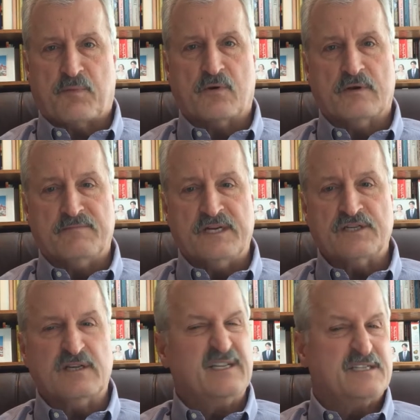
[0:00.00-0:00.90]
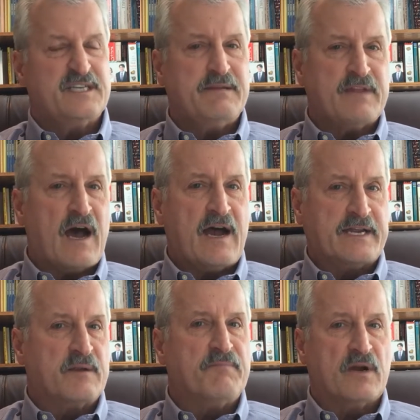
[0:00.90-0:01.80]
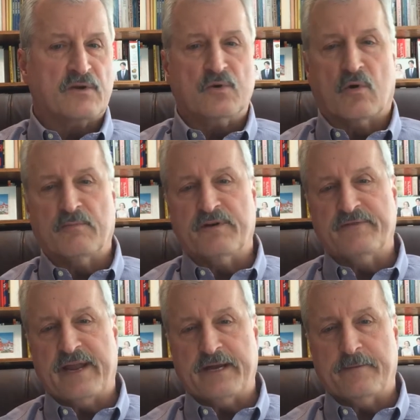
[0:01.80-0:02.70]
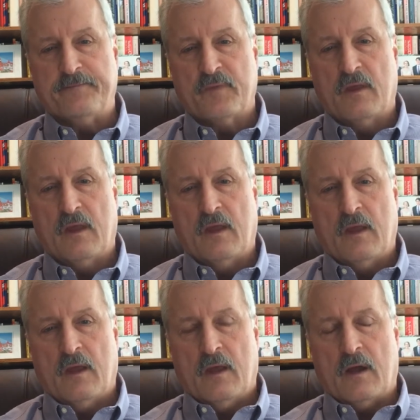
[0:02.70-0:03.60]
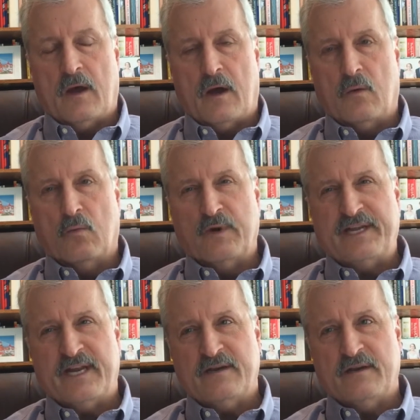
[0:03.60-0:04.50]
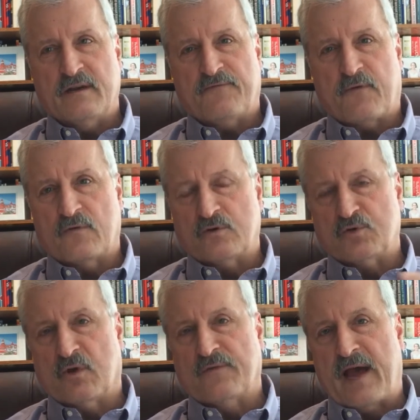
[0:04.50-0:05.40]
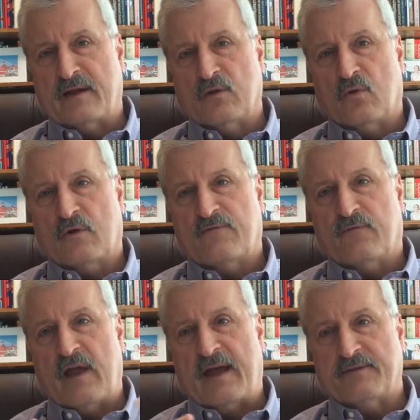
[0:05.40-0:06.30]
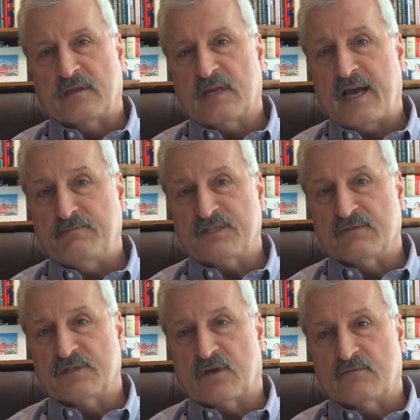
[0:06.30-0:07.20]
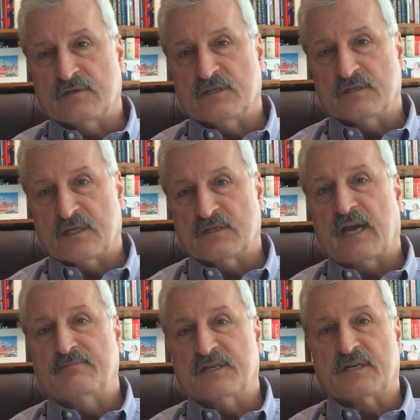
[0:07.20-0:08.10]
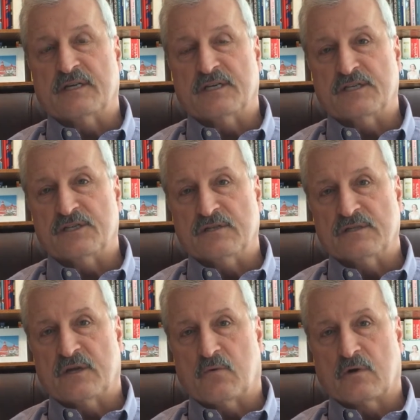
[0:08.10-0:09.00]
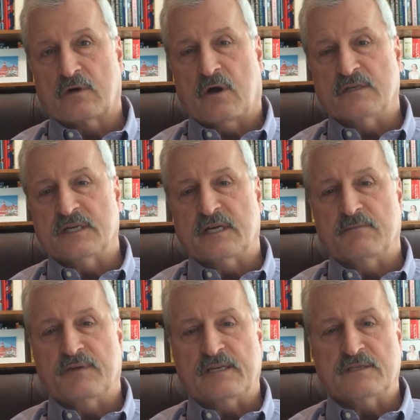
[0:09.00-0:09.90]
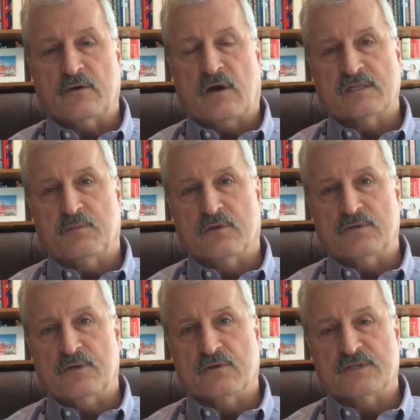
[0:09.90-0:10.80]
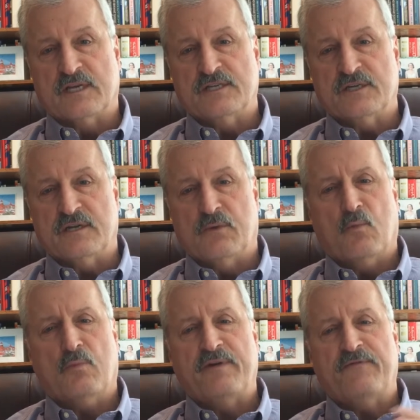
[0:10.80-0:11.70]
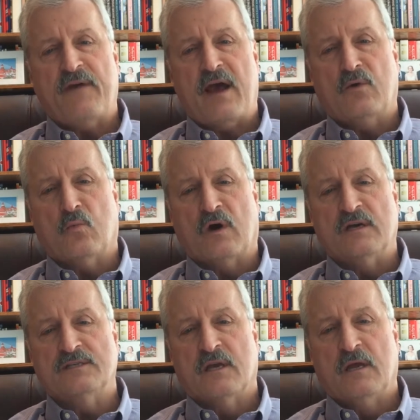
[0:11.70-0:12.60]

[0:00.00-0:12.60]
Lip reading: per admission, it seemed high compared to normative data. We did further drill down and look at the types of services, the types of conditions that were causing inpatient hospital utilization. And what we found was